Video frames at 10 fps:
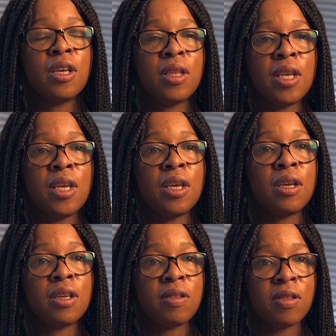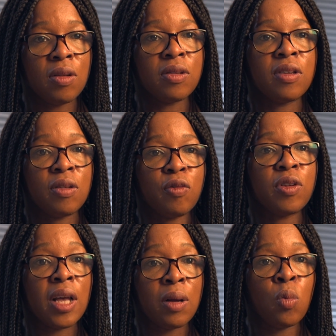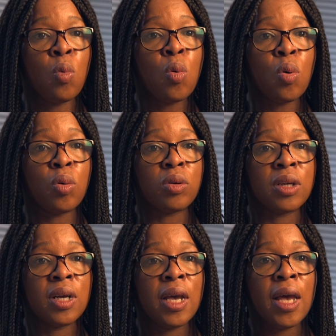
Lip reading: the consultant for that ward.